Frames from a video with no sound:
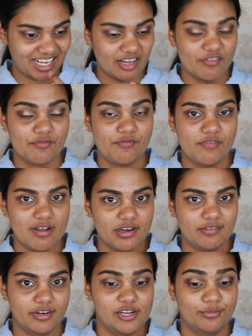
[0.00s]
are
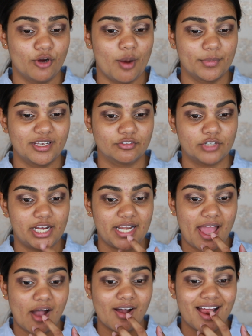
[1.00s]
very, very prominent right
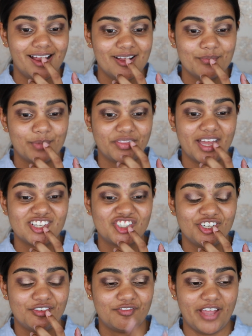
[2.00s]
now. But that
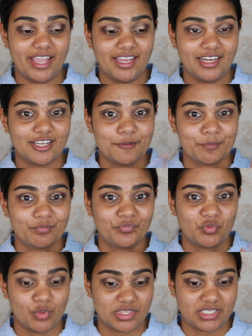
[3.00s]
should fade
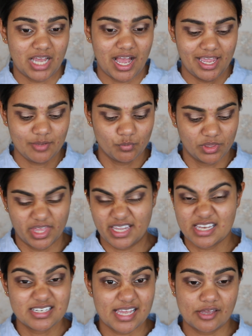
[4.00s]
with time, with
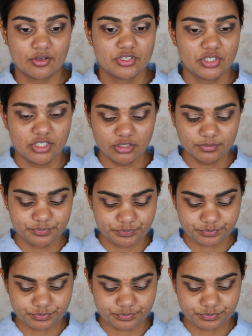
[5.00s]
like a day or two.